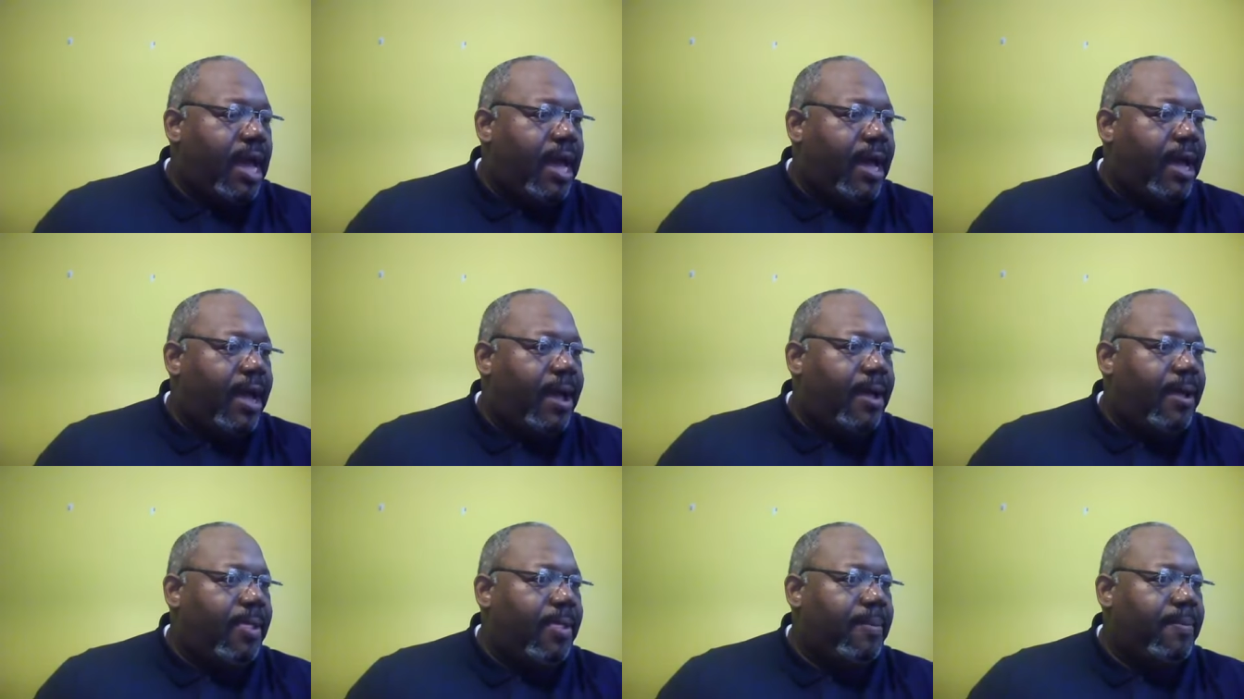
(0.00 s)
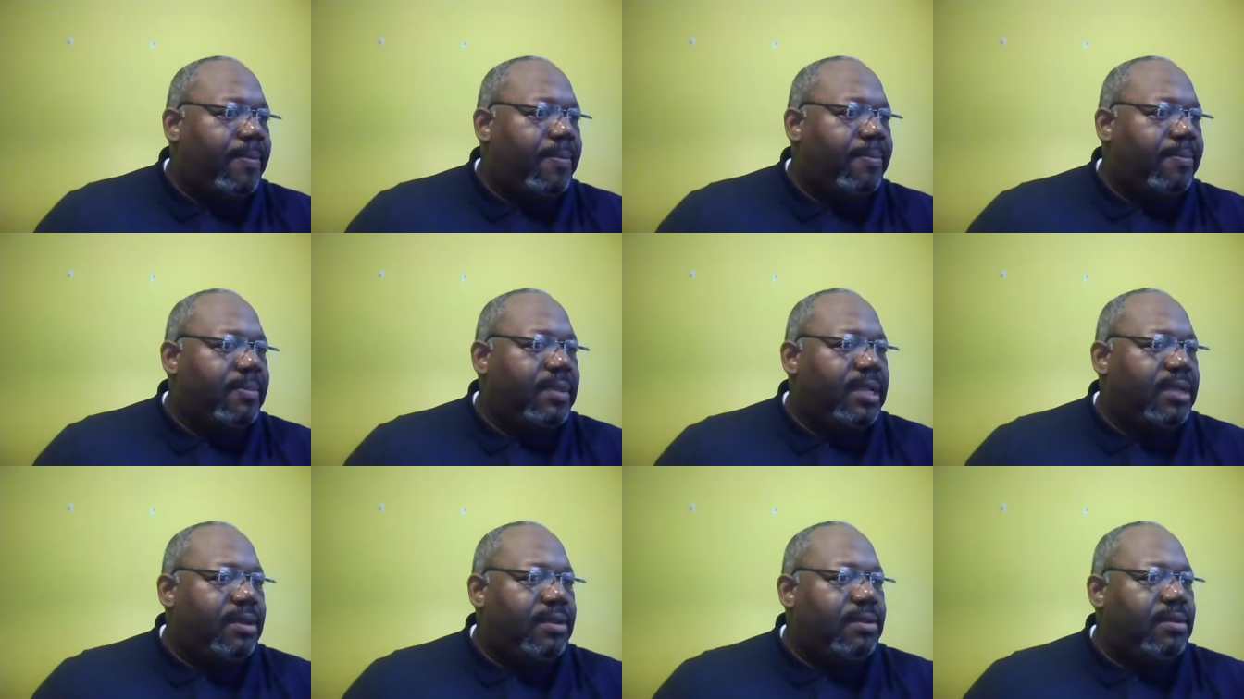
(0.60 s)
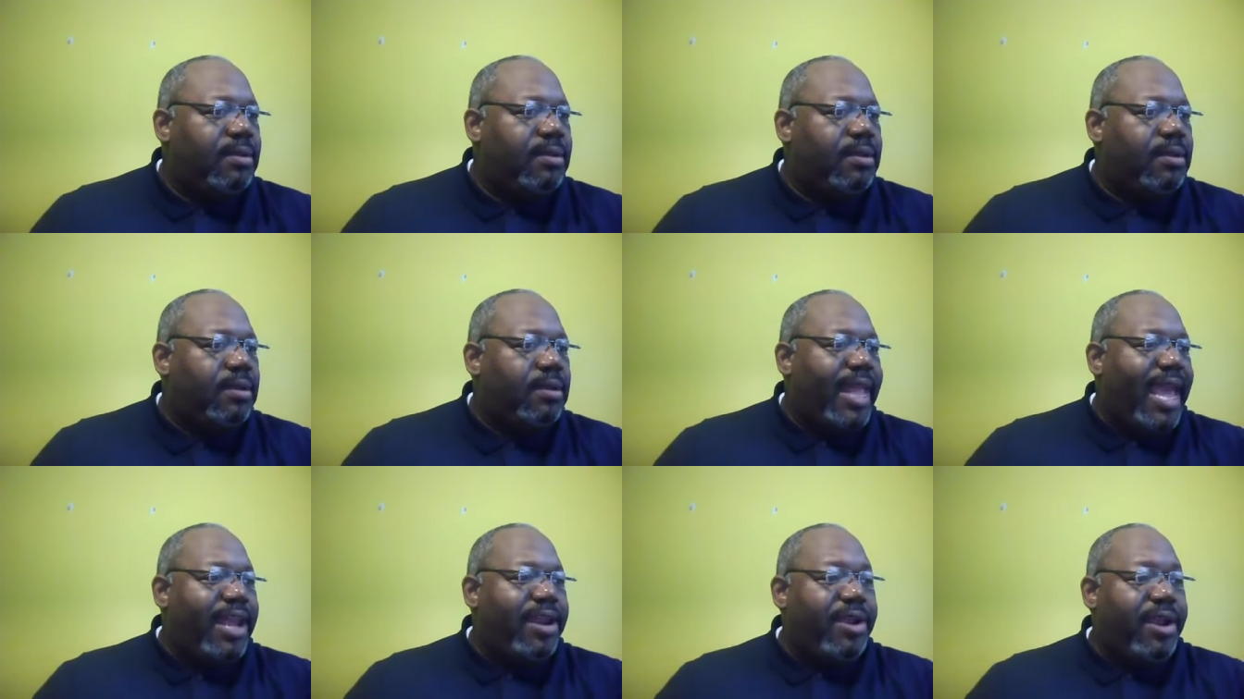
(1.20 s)
Um,
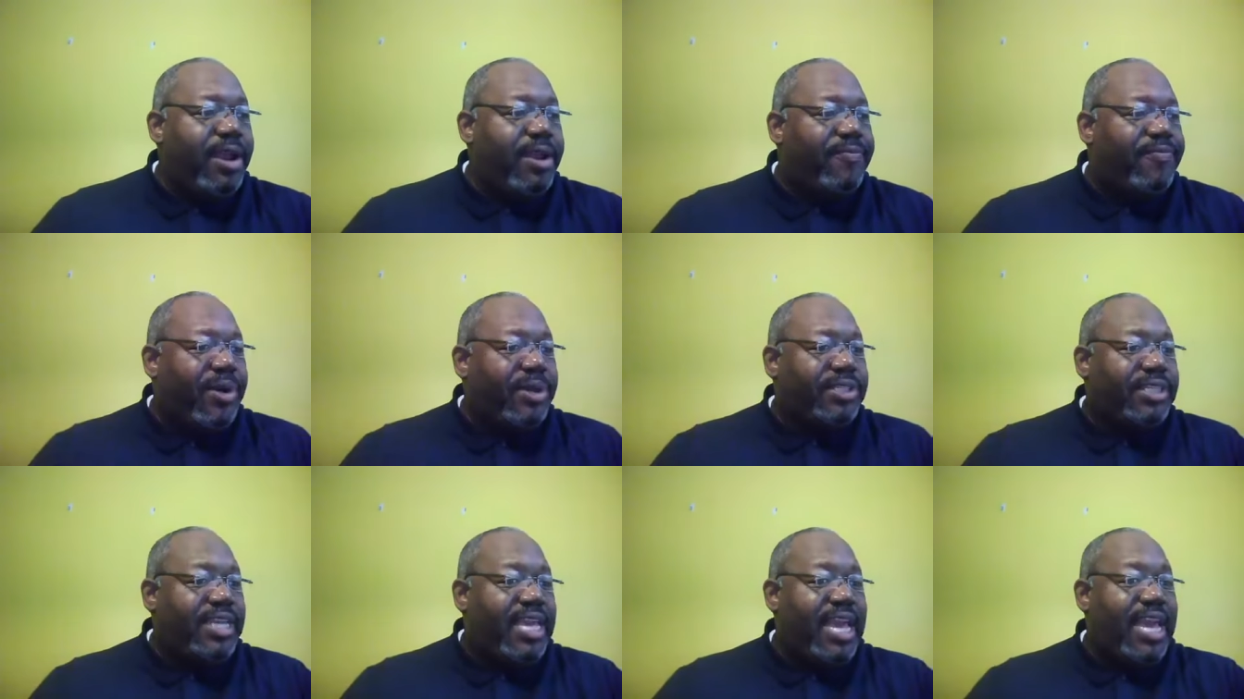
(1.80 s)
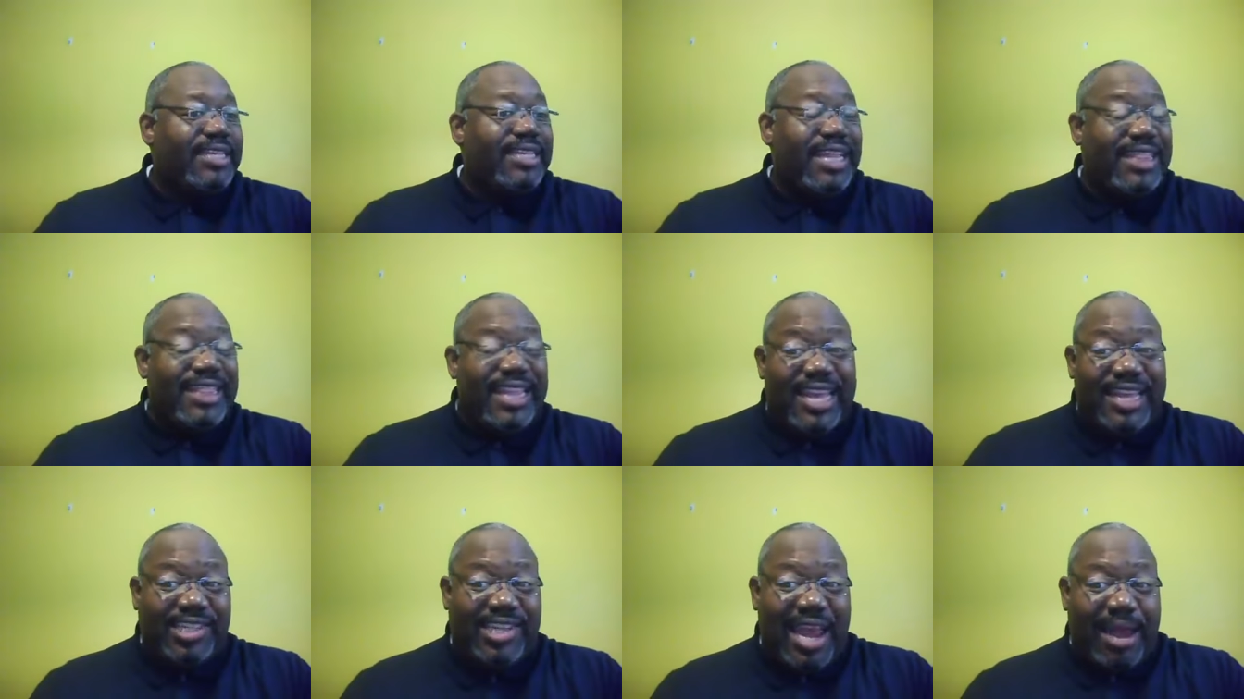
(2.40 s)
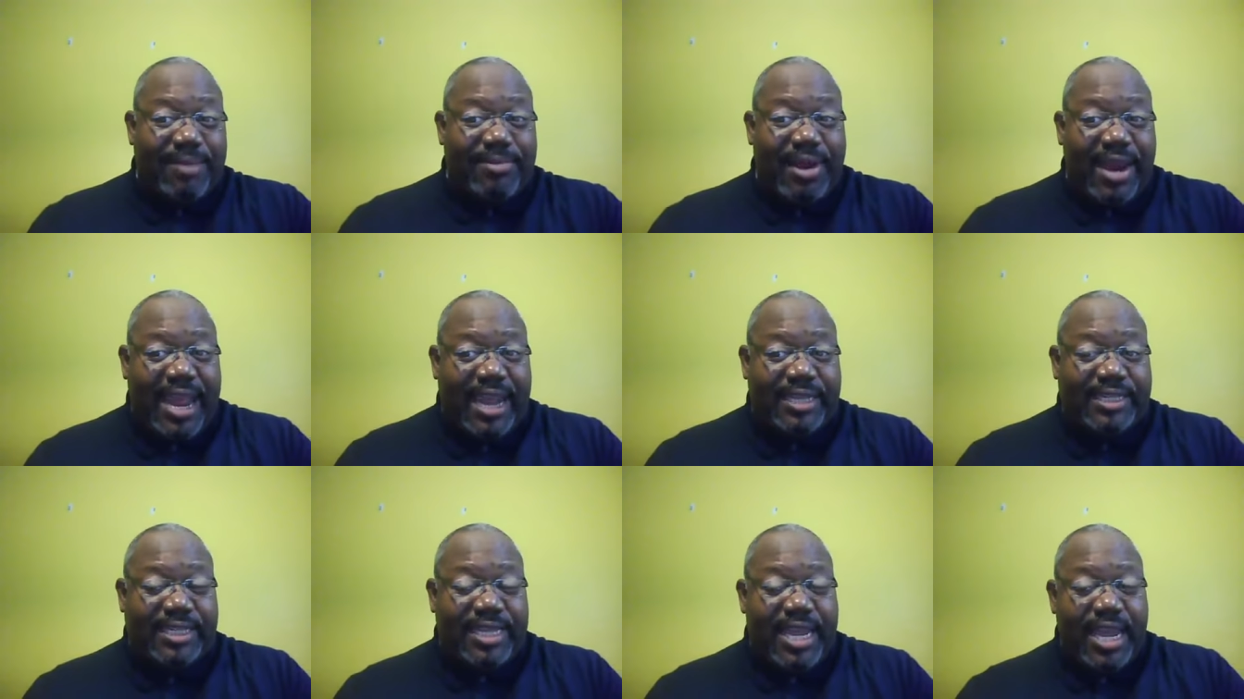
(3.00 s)
later in First Kings, I think chapter
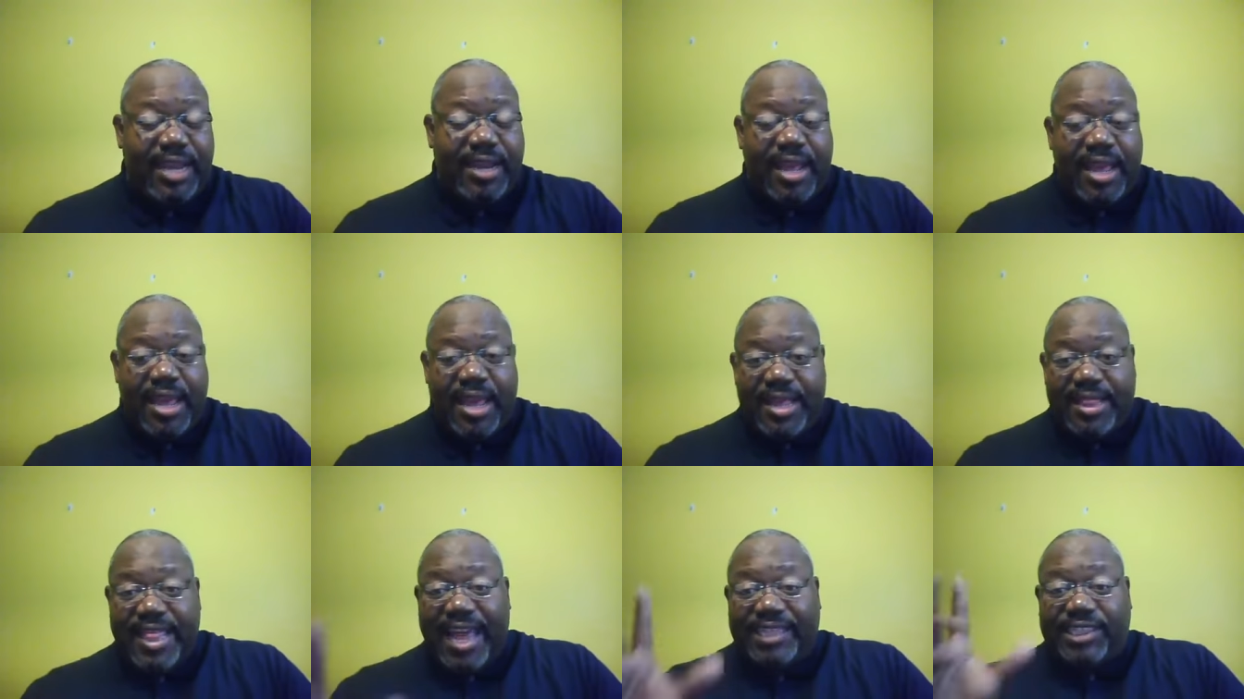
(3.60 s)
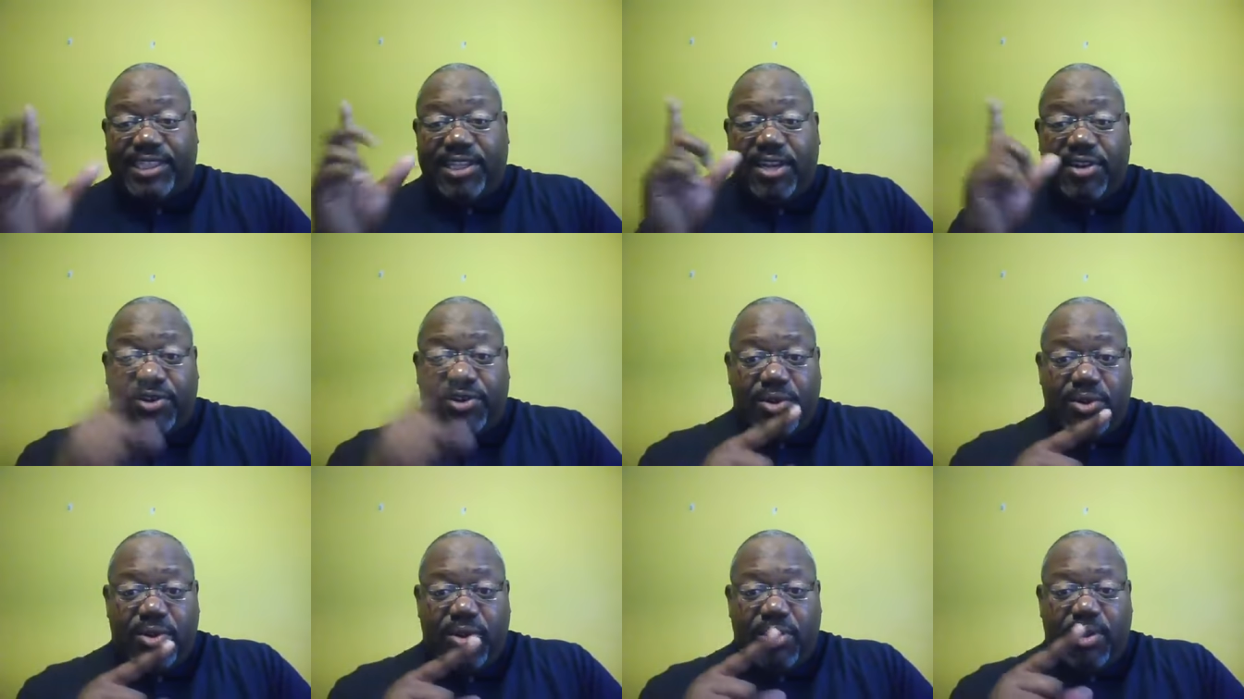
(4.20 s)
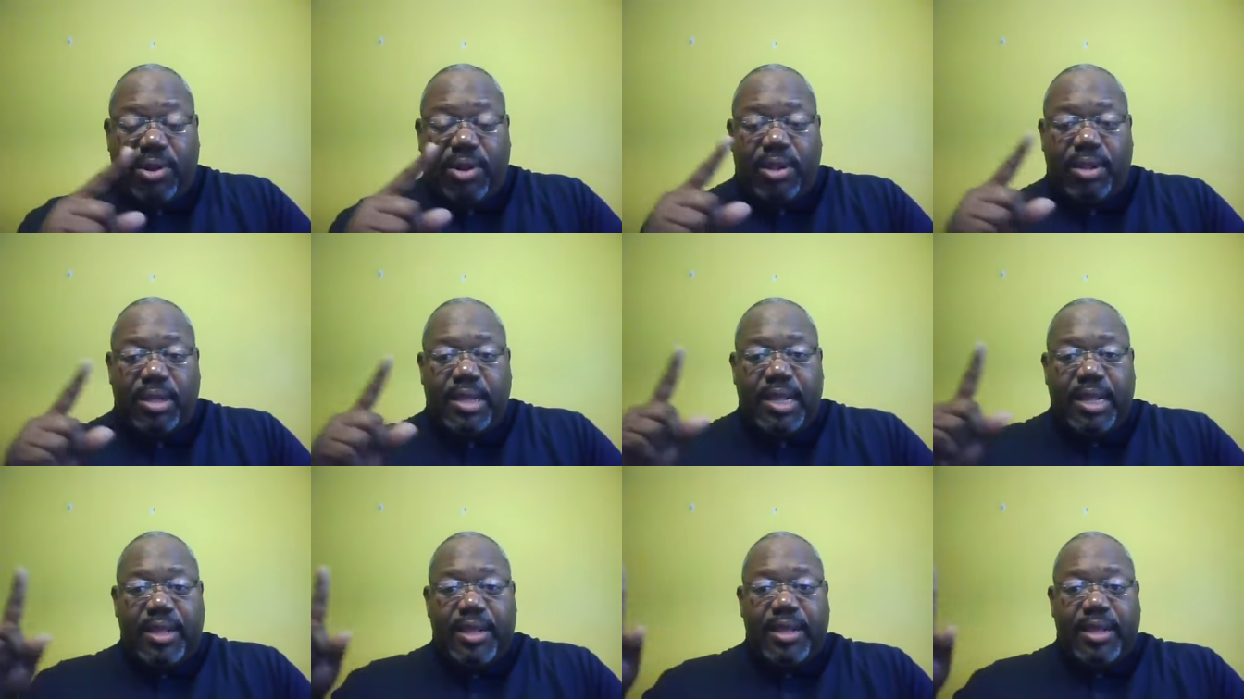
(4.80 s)
18, that's the duel